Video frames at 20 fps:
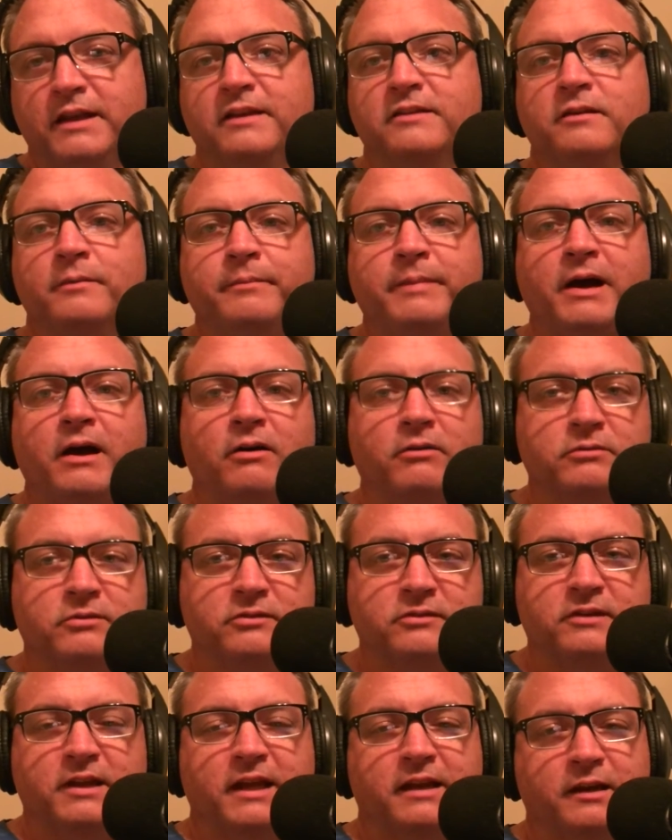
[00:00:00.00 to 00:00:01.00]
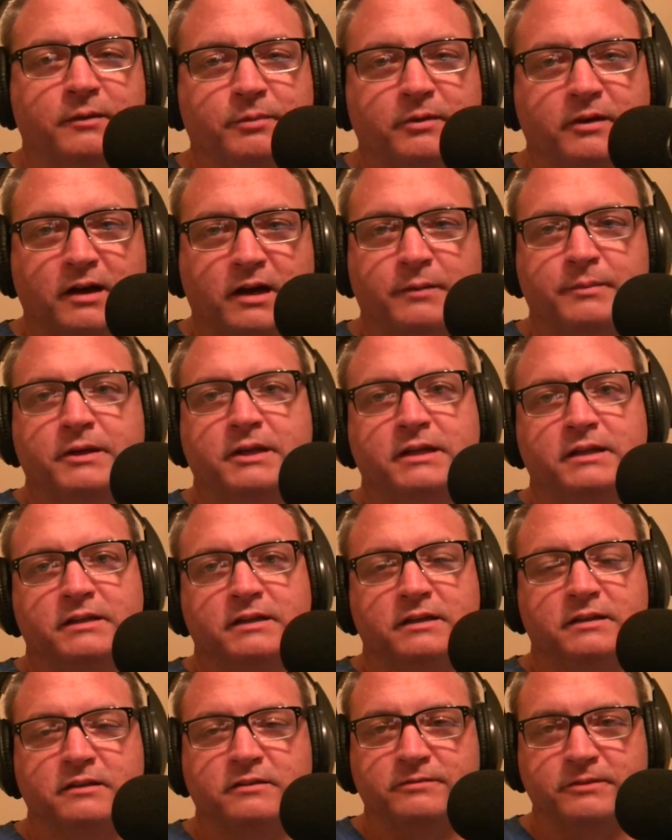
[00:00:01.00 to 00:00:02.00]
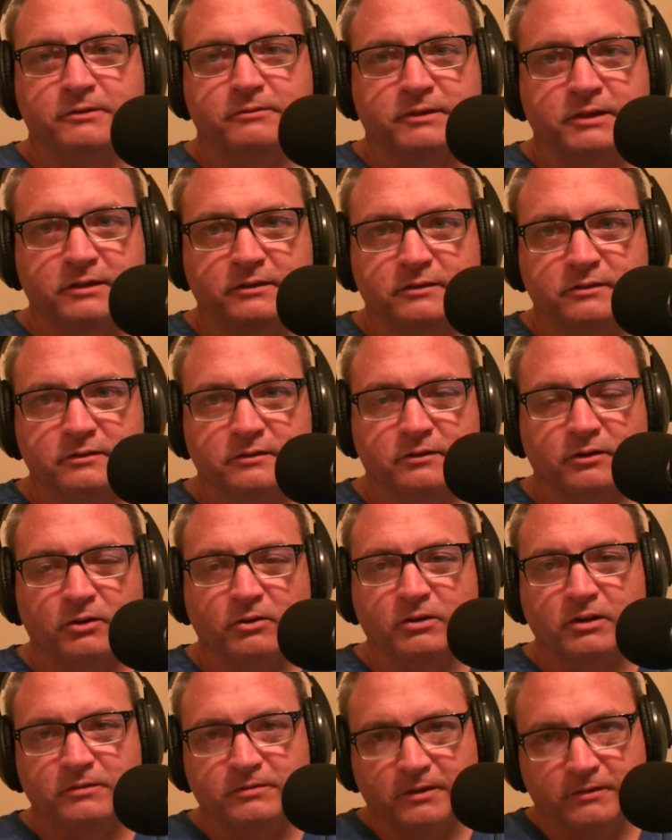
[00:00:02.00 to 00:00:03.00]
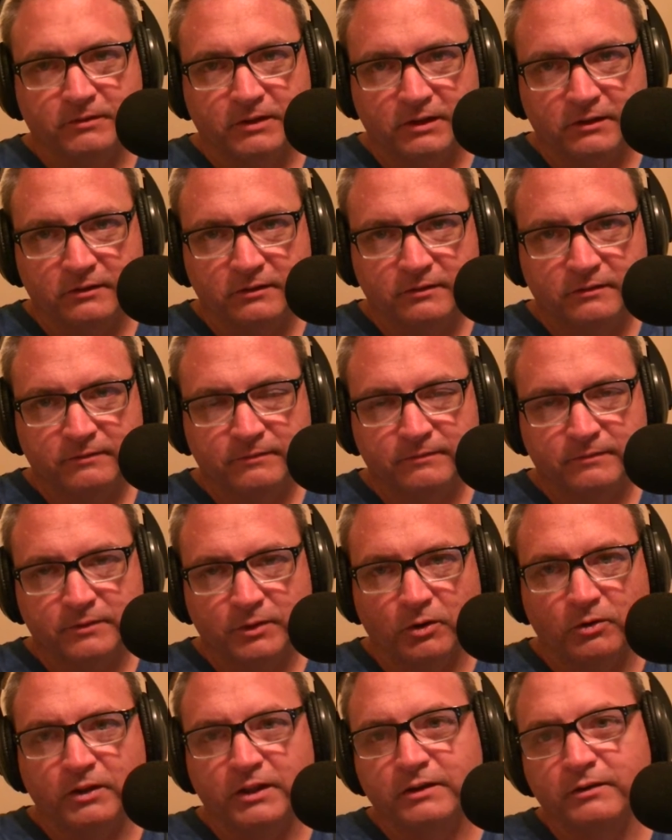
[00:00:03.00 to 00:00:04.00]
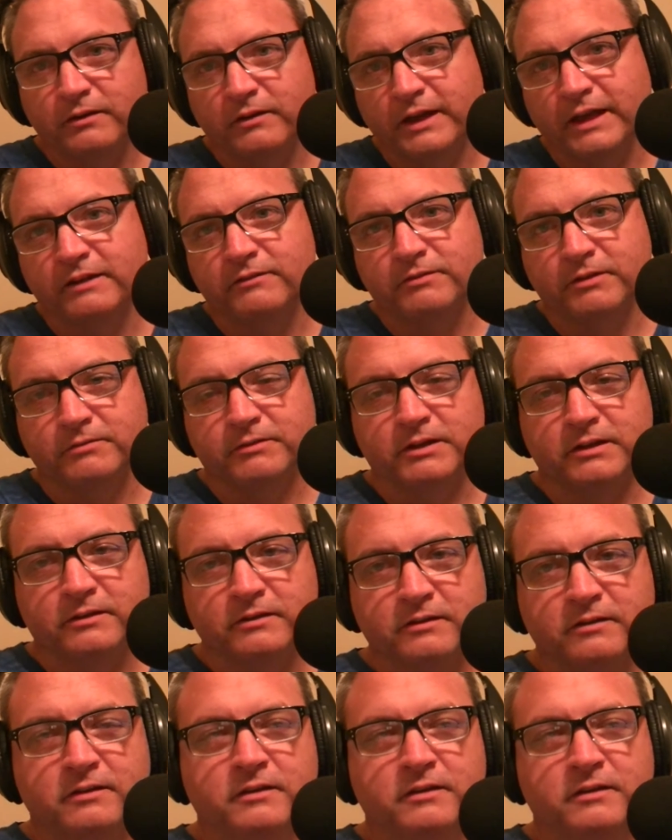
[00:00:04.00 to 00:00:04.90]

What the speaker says: about stand-up comedy in the 50s, early to late 50s.